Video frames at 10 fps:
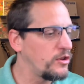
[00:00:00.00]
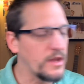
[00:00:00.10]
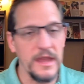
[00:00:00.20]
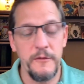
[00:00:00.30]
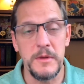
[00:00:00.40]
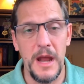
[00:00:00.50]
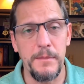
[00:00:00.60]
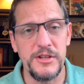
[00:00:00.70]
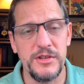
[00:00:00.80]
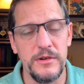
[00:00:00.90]
you can give them an
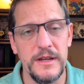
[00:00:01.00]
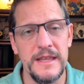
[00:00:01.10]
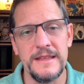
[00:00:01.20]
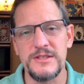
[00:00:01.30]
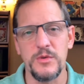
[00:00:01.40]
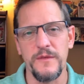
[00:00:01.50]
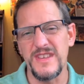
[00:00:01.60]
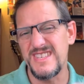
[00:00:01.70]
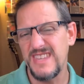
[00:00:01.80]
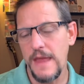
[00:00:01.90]
opportunity in sort of a
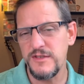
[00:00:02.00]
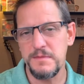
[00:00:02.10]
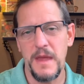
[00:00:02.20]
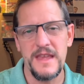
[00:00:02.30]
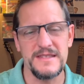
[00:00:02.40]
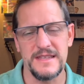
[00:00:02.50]
safe space,